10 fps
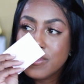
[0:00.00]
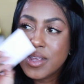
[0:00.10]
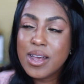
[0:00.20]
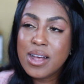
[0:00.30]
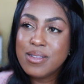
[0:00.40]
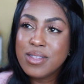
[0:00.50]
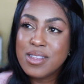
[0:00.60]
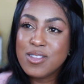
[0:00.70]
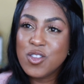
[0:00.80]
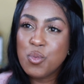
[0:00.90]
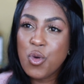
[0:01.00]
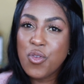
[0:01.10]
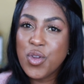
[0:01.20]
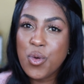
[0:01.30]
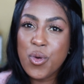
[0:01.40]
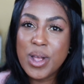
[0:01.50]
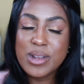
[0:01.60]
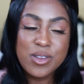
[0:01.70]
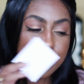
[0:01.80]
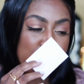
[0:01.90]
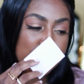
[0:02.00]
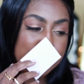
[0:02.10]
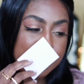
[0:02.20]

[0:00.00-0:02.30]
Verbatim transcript: Yeah, this is more of an oriental.